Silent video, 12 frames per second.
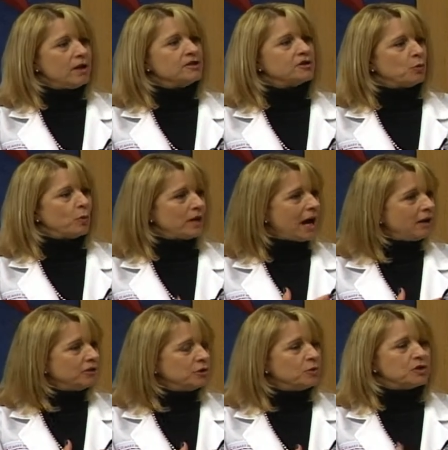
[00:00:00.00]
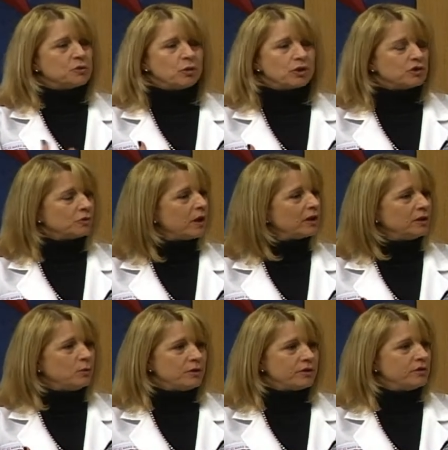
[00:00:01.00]
So what I'll do is work
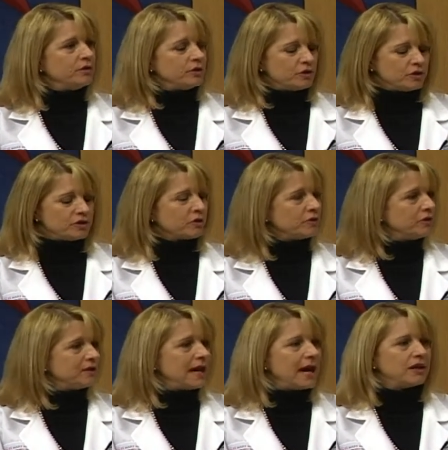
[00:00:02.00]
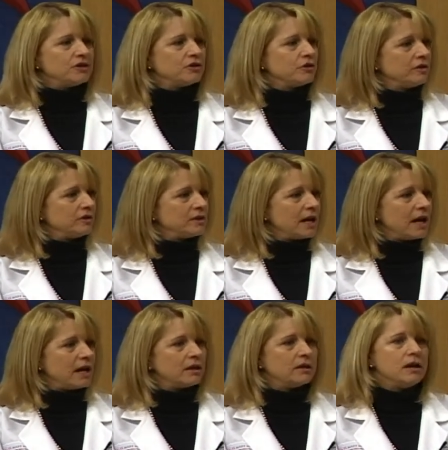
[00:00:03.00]
directly with the nurse or the doctor, the
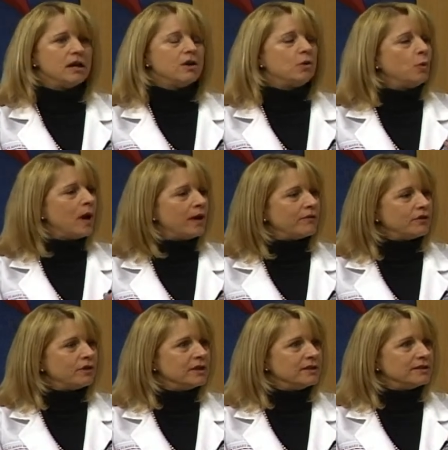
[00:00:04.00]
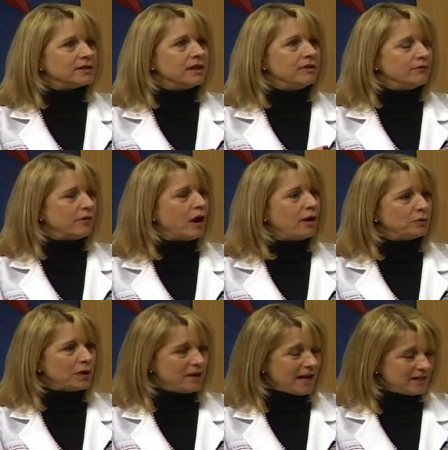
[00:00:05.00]
tech, whoever is
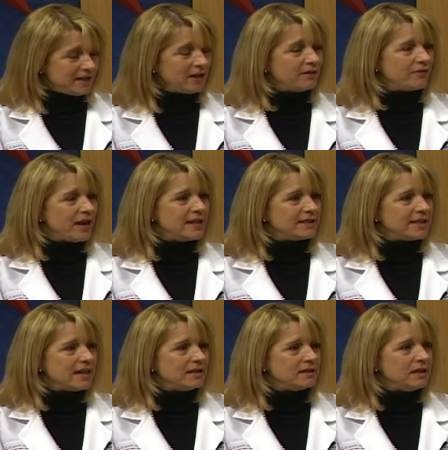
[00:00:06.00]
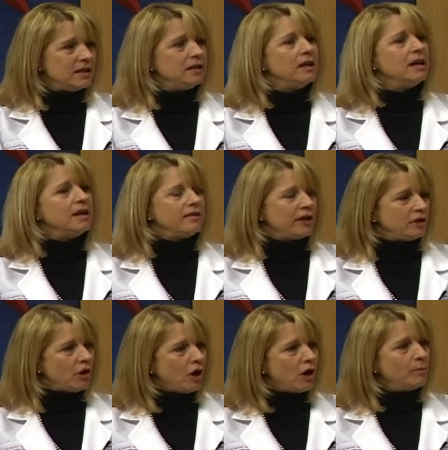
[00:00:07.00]
involved and identifies that need. They
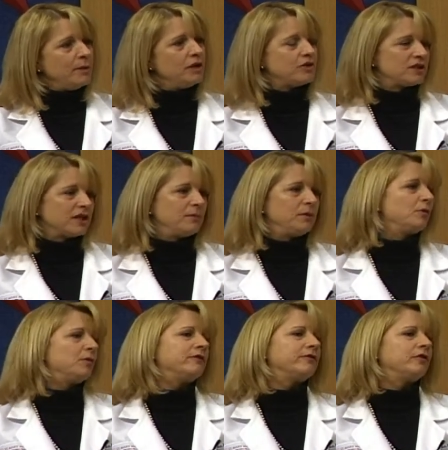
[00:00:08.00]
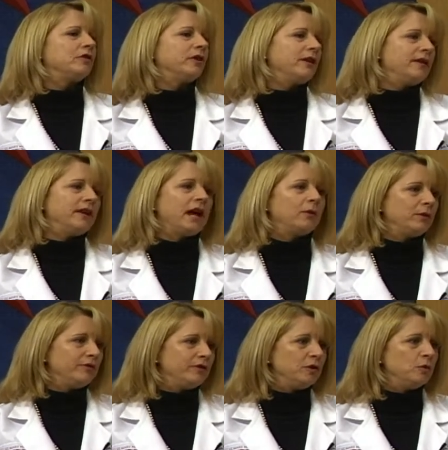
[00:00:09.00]
call me or send me a referral, and then I
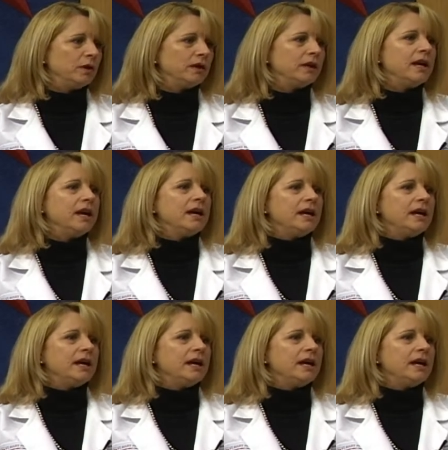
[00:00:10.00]
review it.